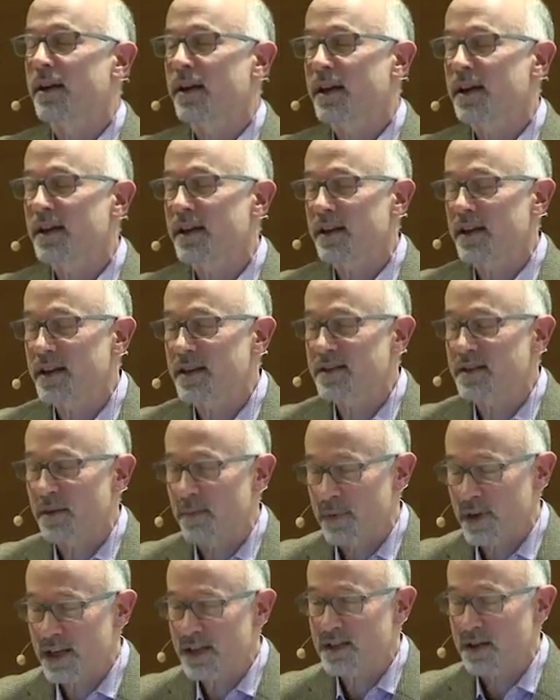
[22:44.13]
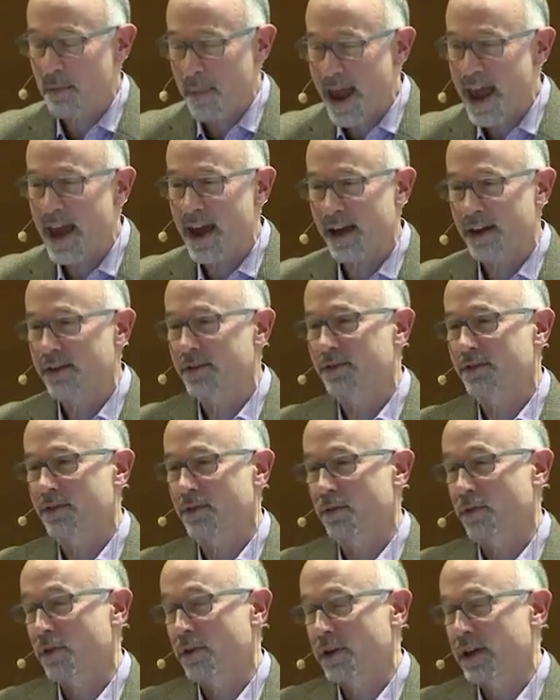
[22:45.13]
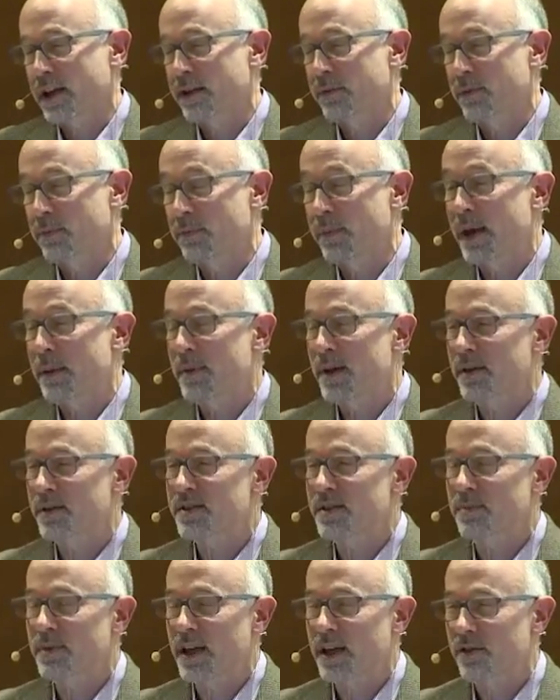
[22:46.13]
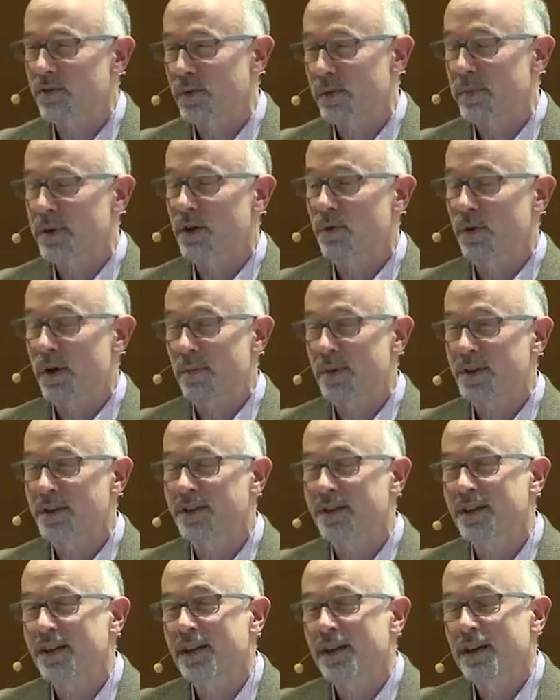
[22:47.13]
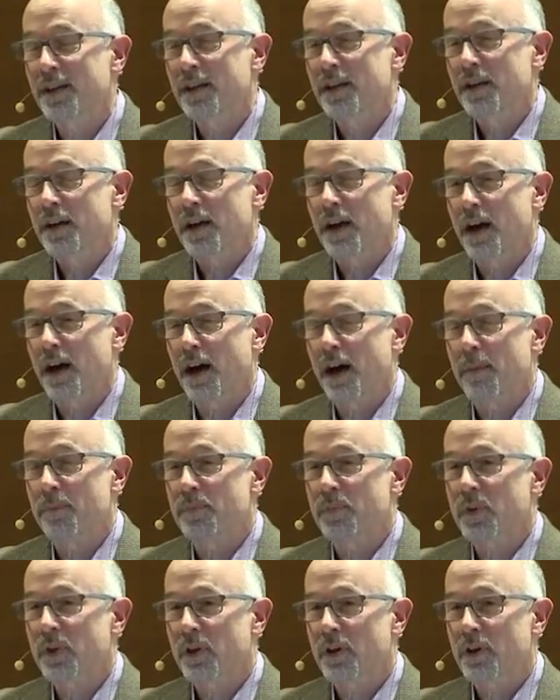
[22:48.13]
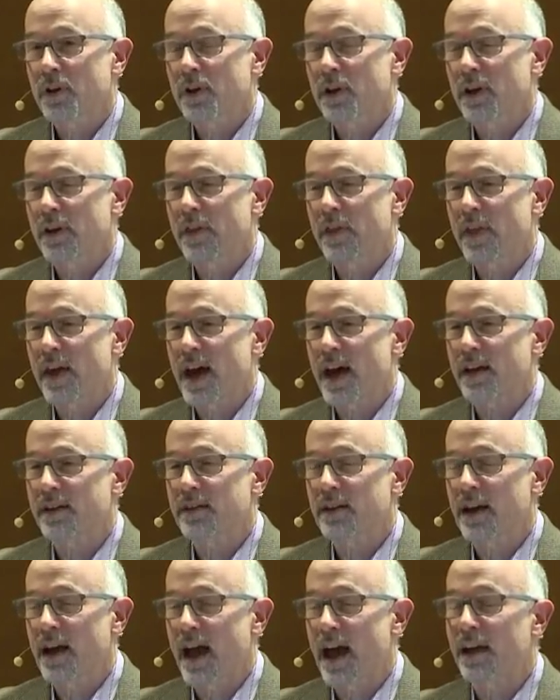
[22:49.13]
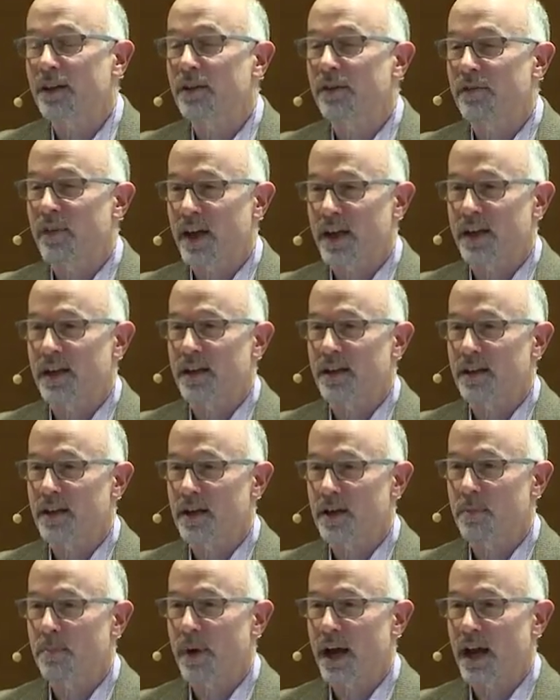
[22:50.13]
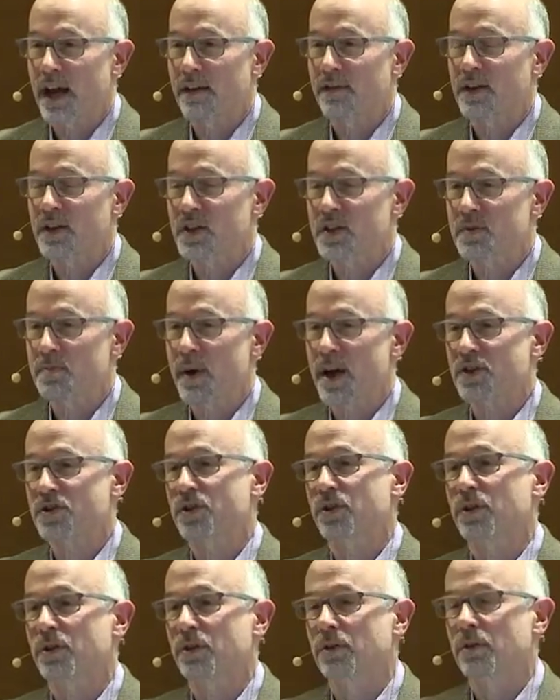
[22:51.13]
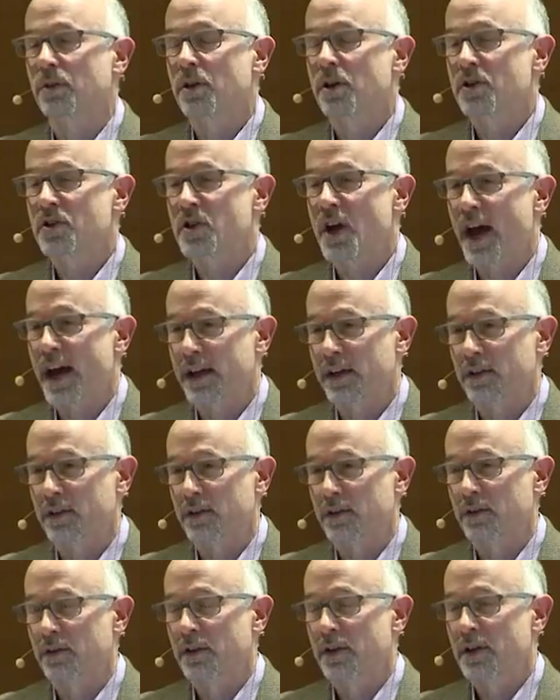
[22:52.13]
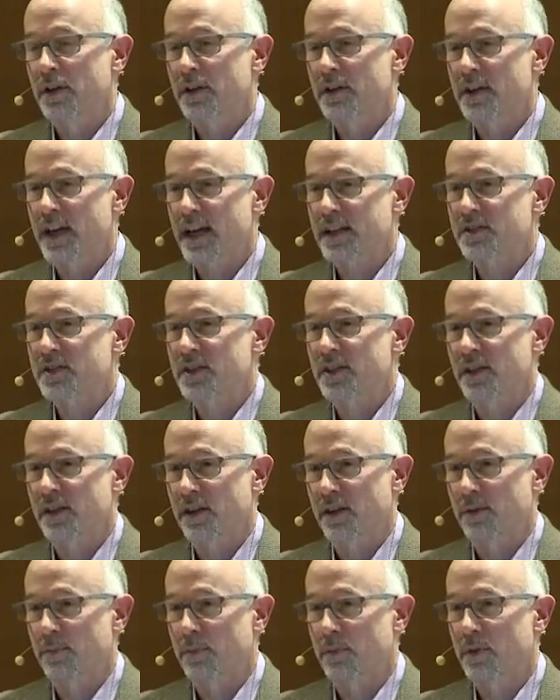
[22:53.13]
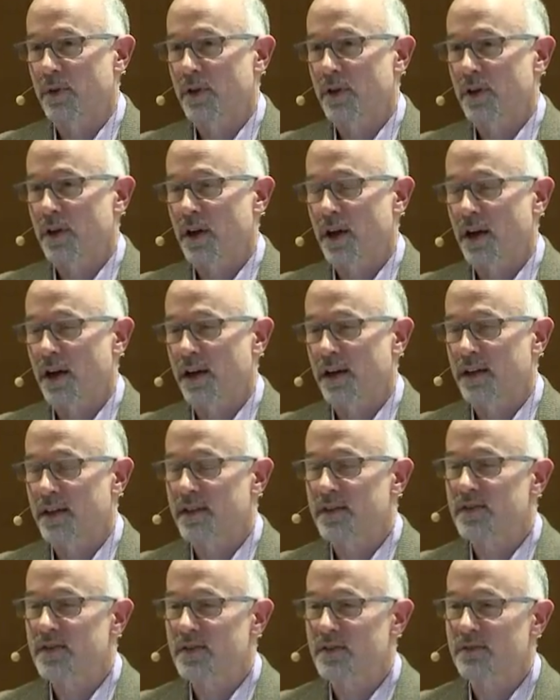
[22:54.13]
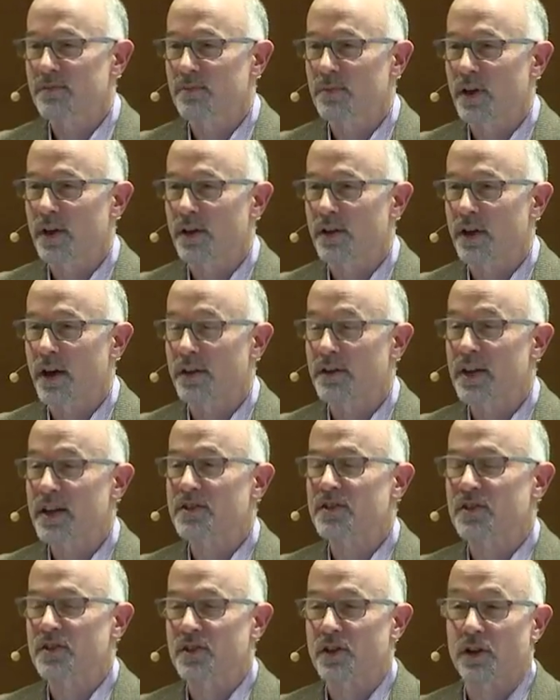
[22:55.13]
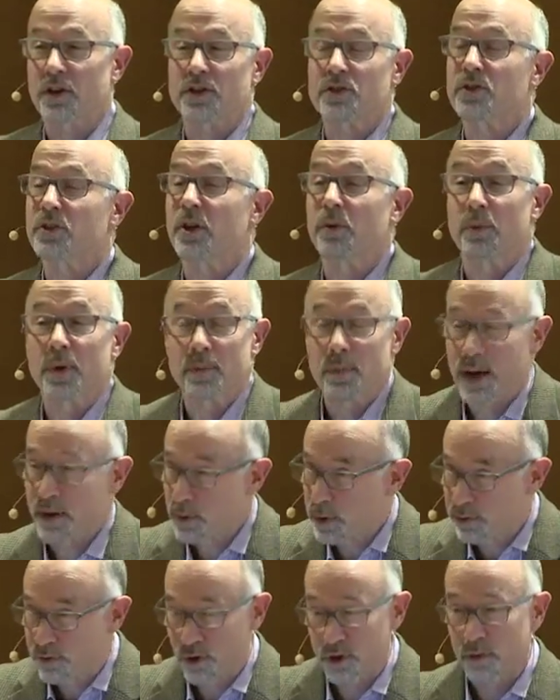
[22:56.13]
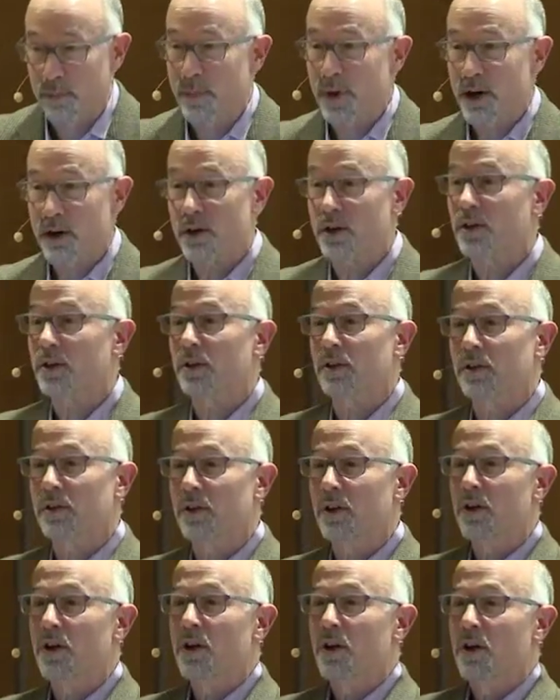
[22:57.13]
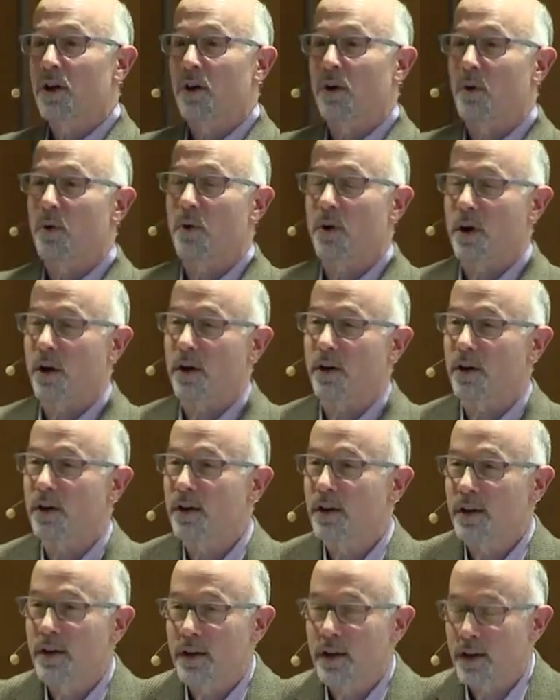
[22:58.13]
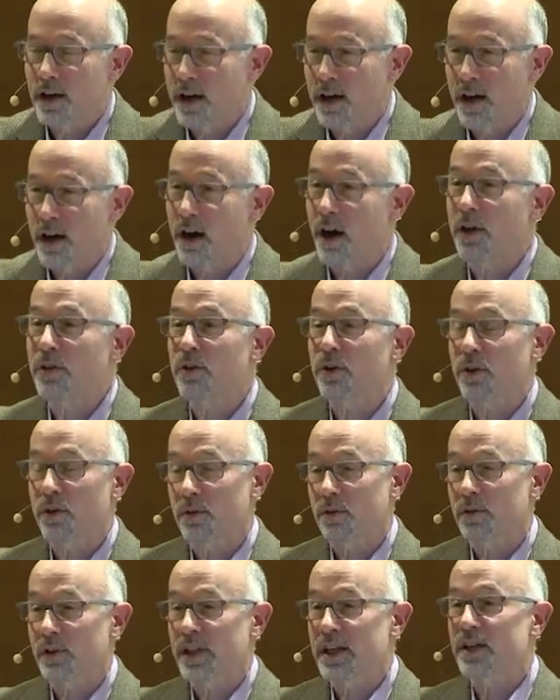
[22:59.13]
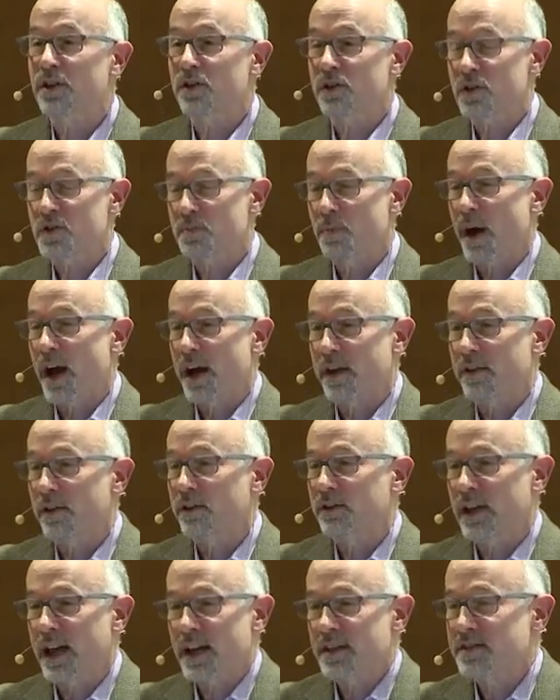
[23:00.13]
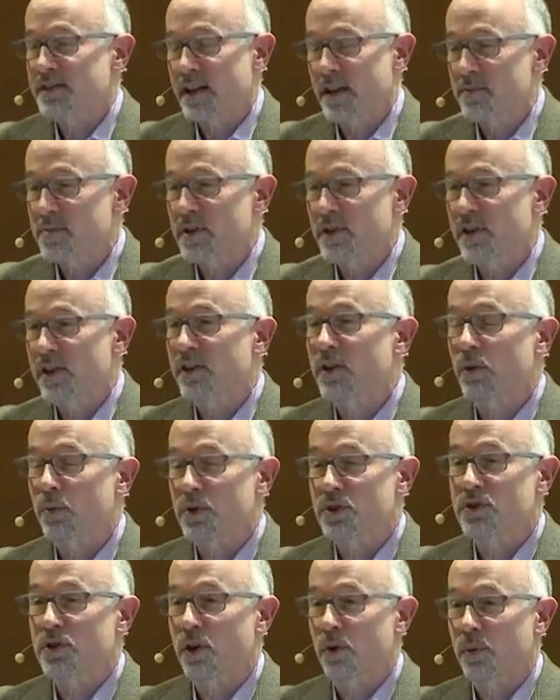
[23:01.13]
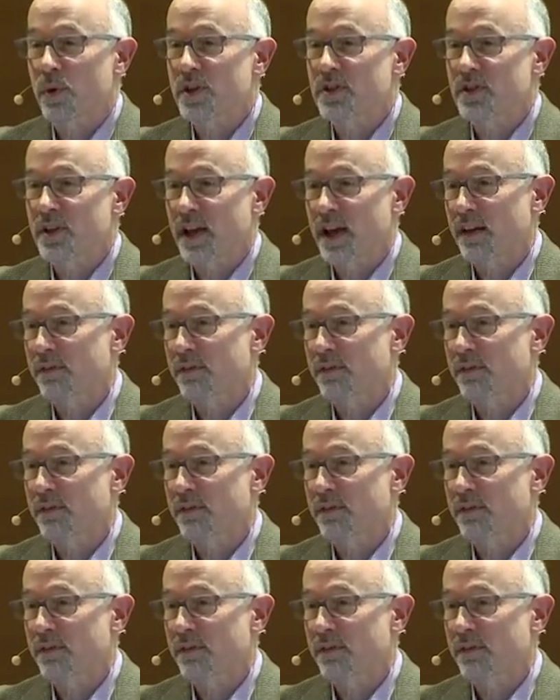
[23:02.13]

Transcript: he, he's, a, he's a man, or maybe someday it will be a woman, um, that elevating him by having a special title next to him uh, is uh, unnecessary. So that we might refer to Merkel or uh, other leaders by their last names and that there was no reason to